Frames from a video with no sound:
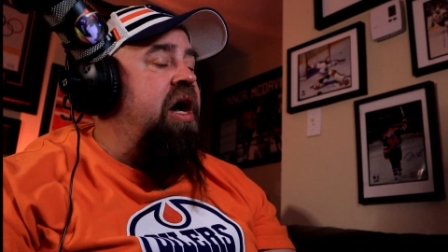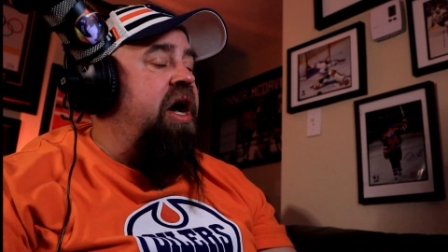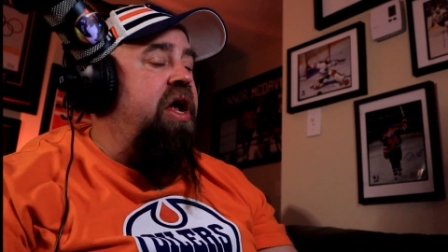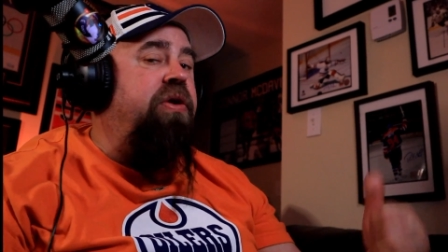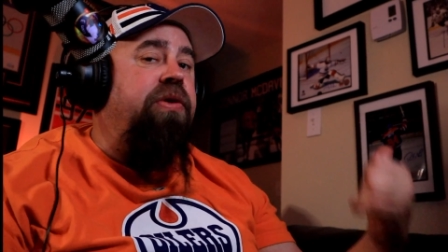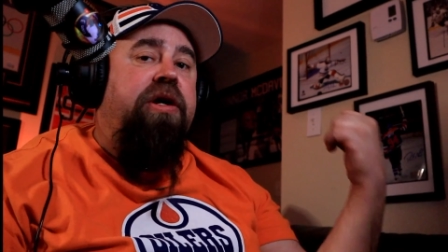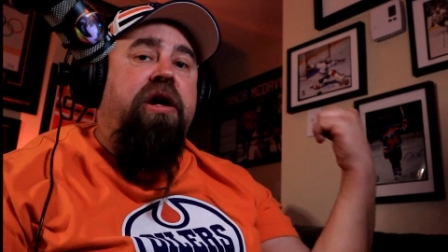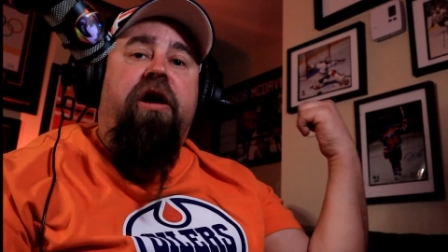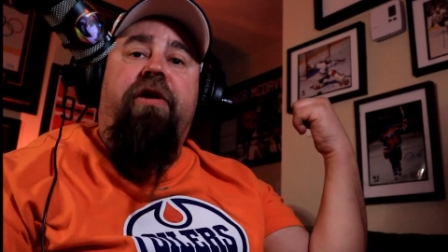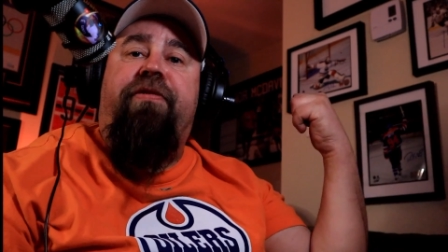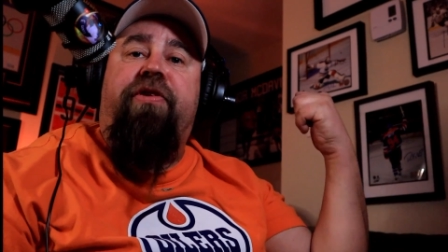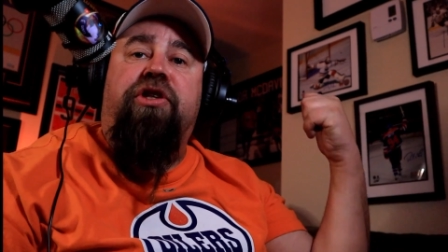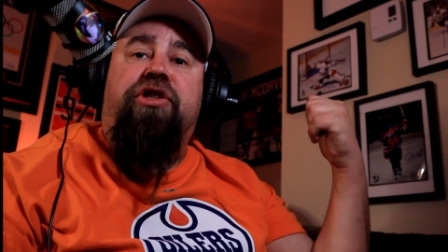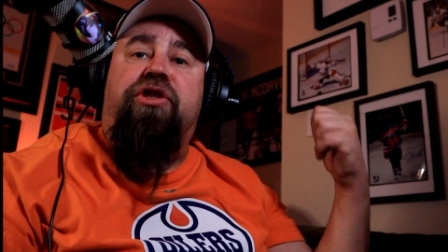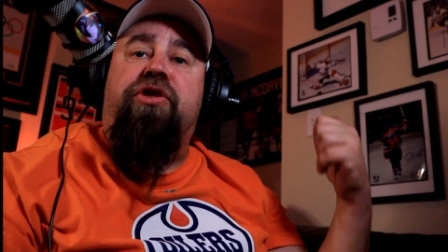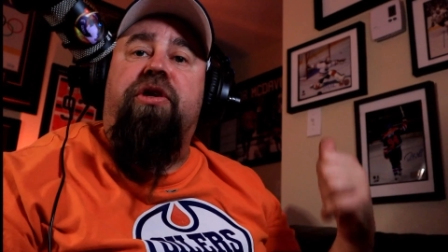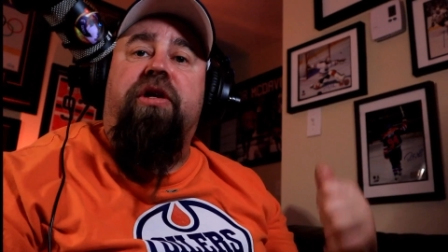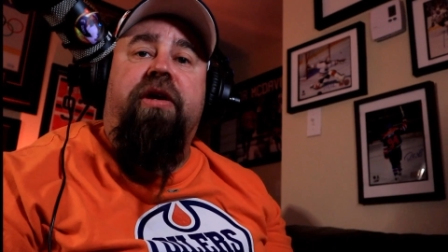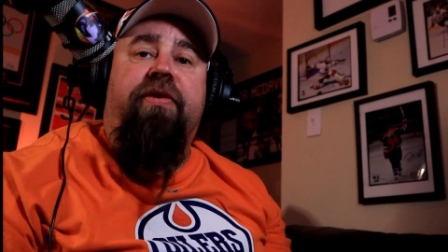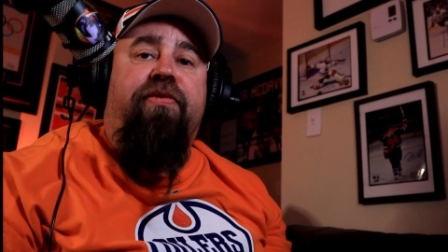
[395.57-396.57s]
I don't care if
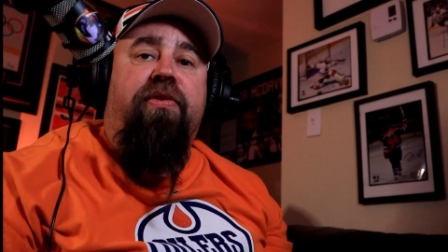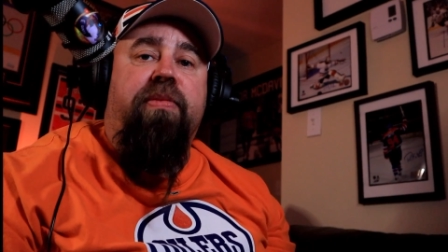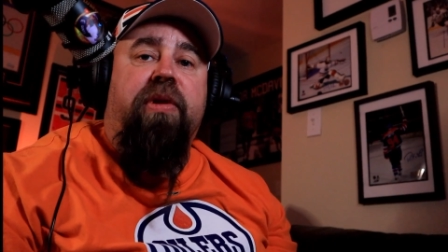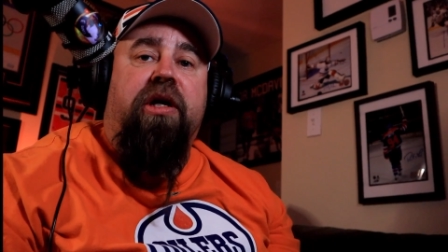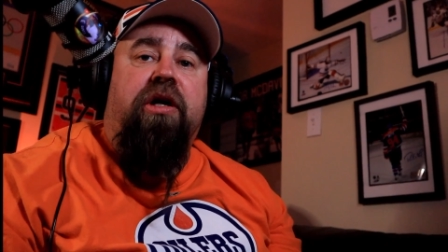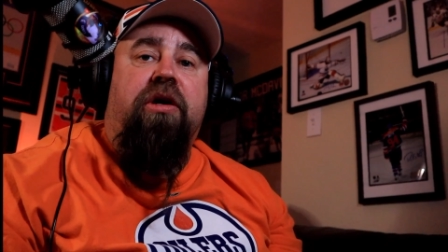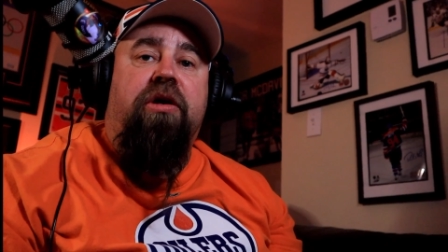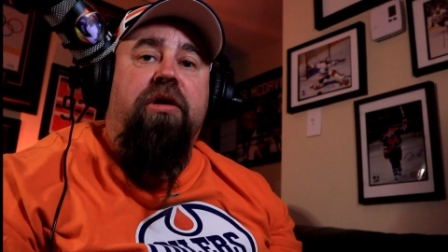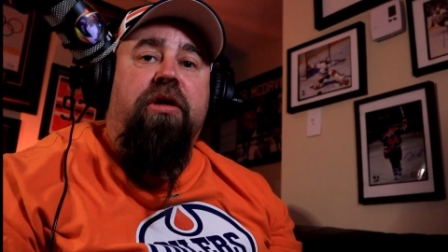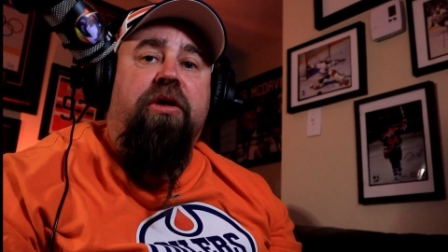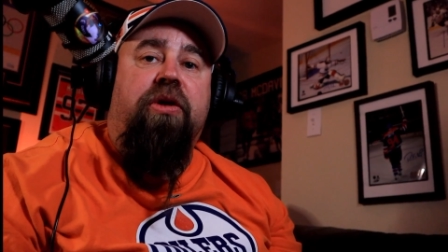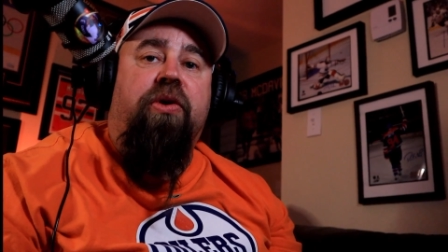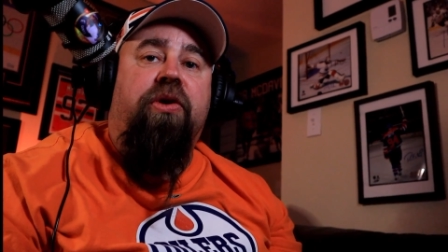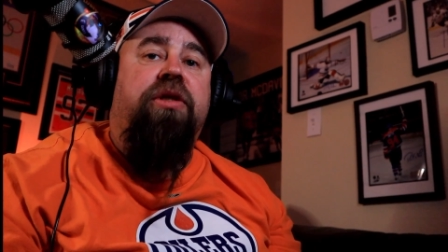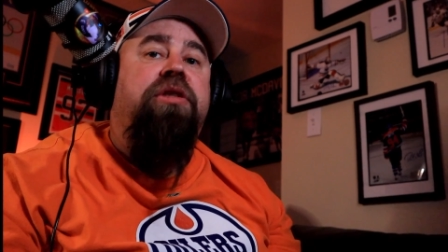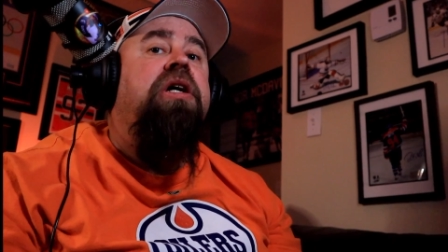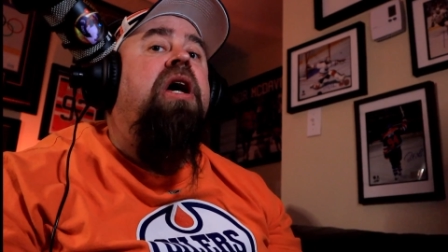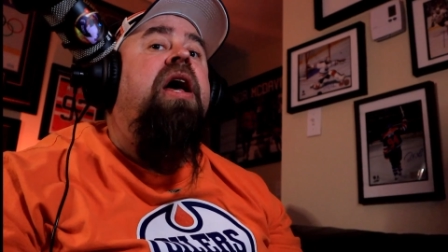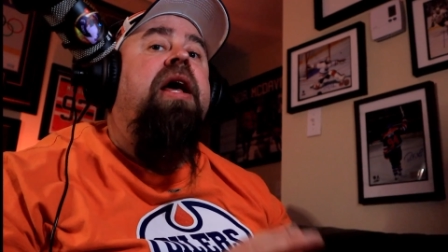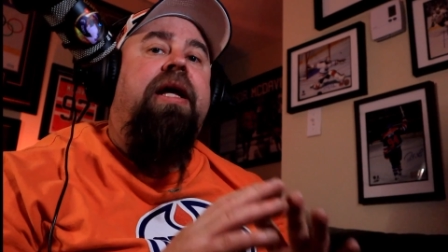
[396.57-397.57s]
he's shooting it from the
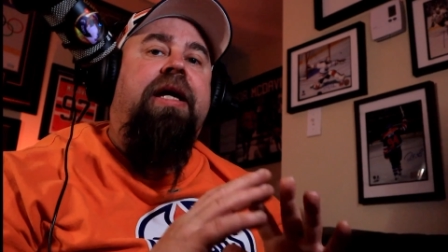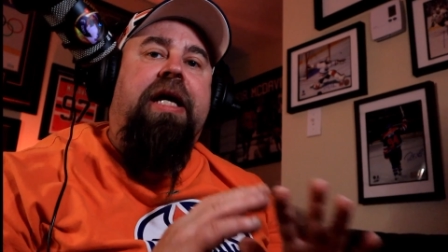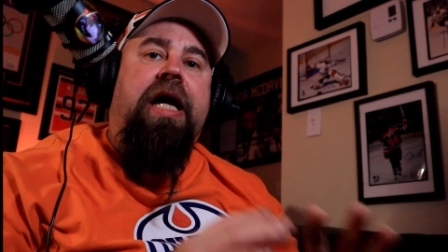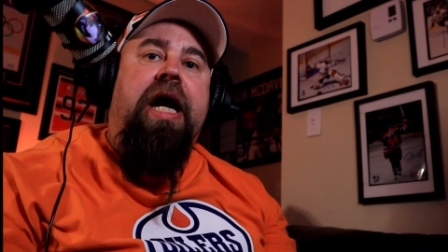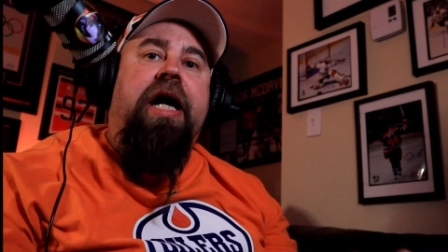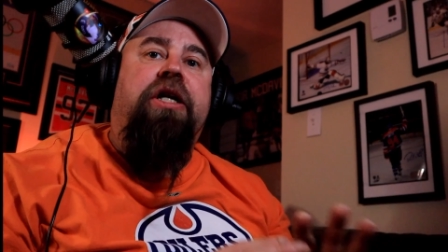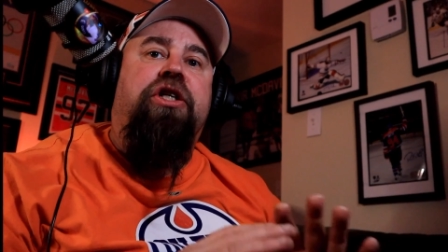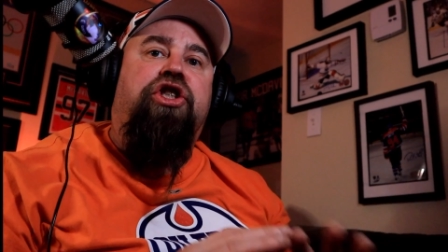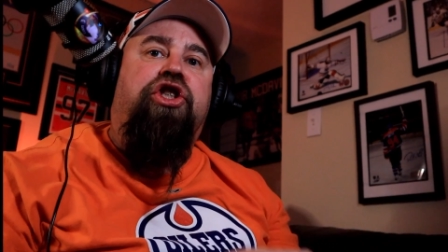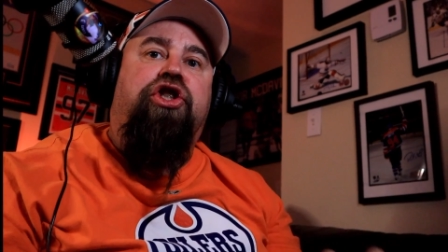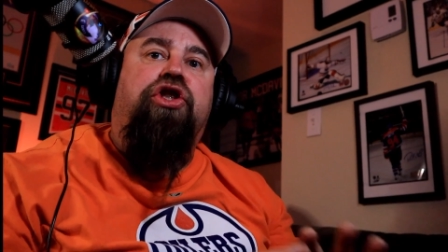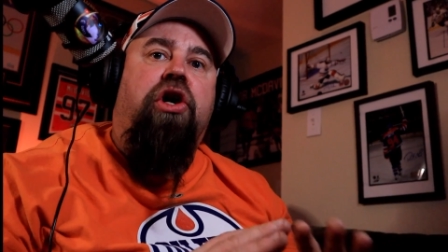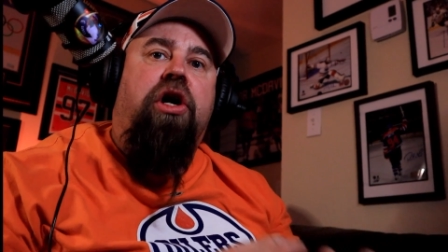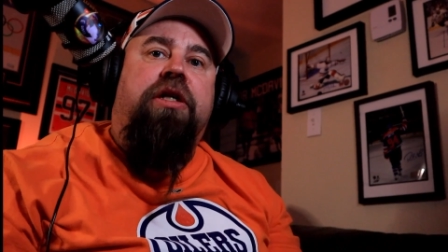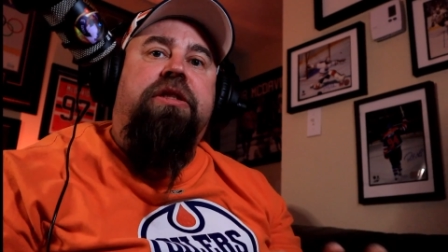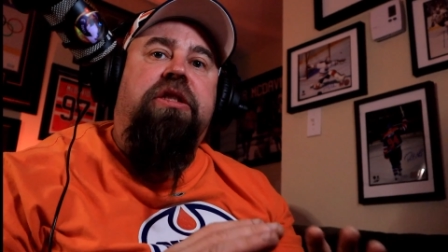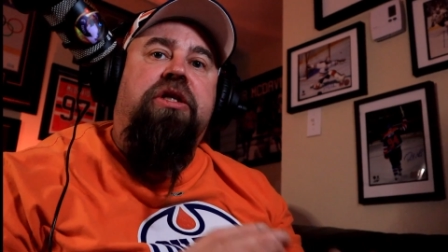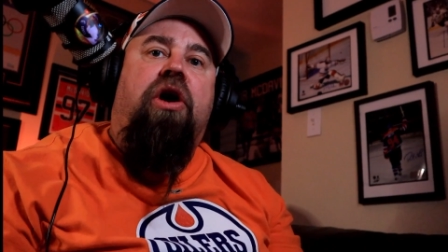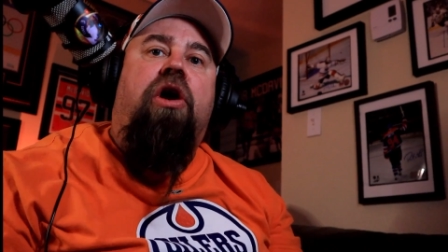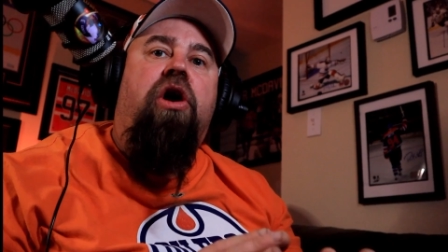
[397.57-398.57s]
concourse, get
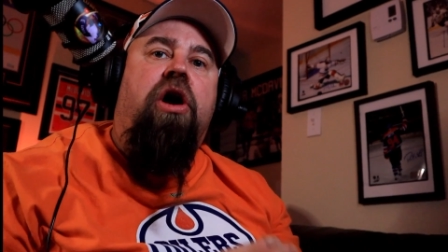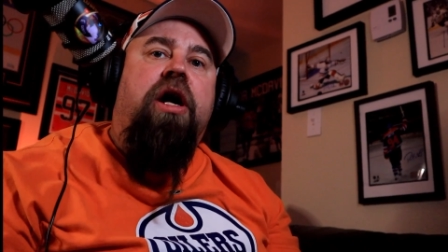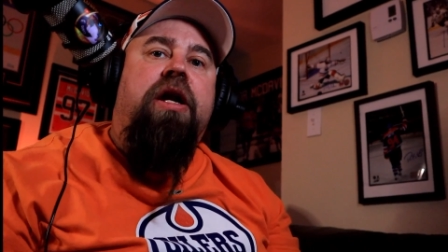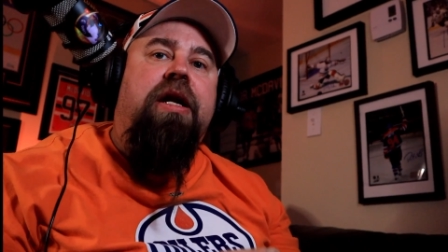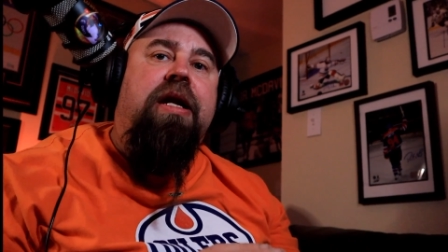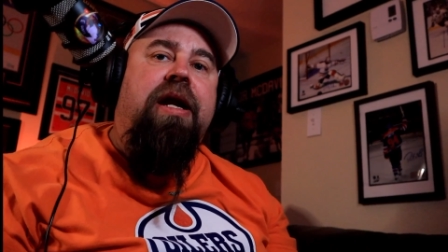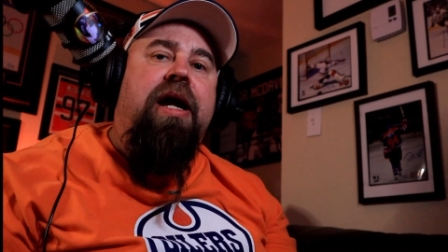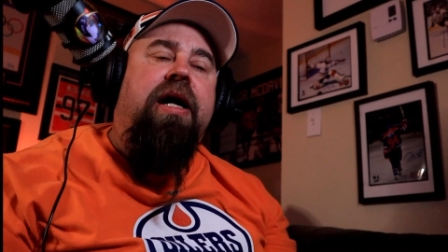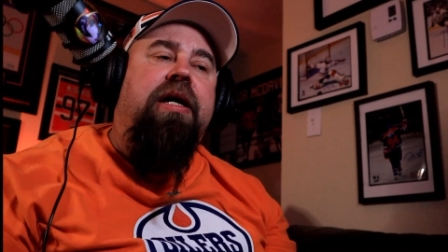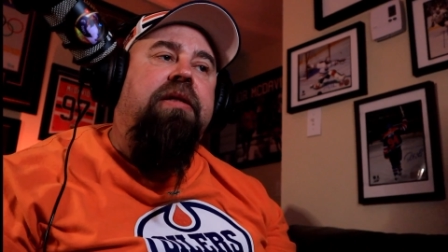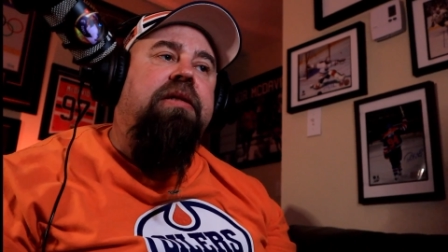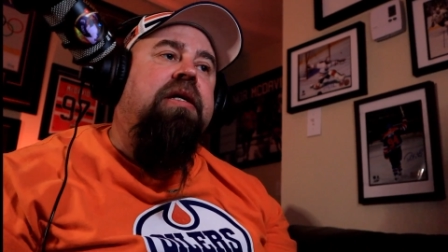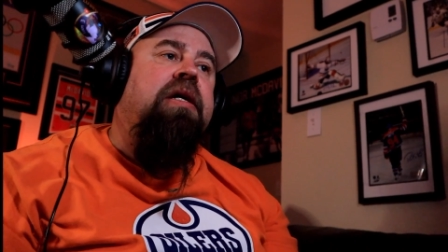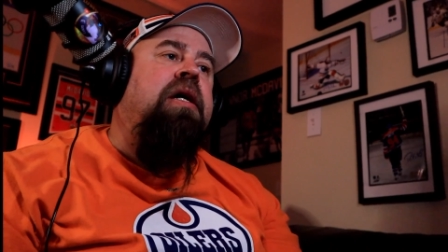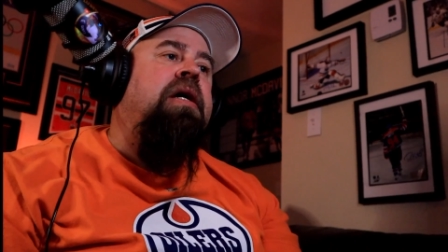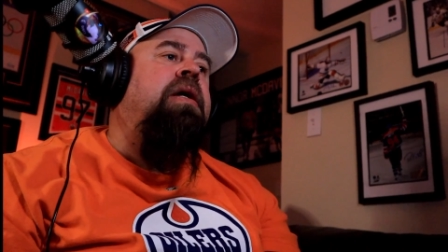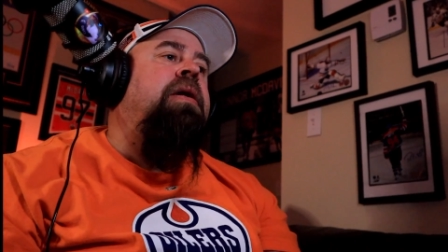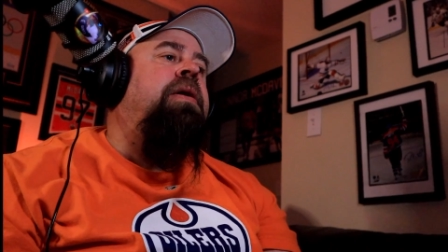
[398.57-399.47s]
shots on net.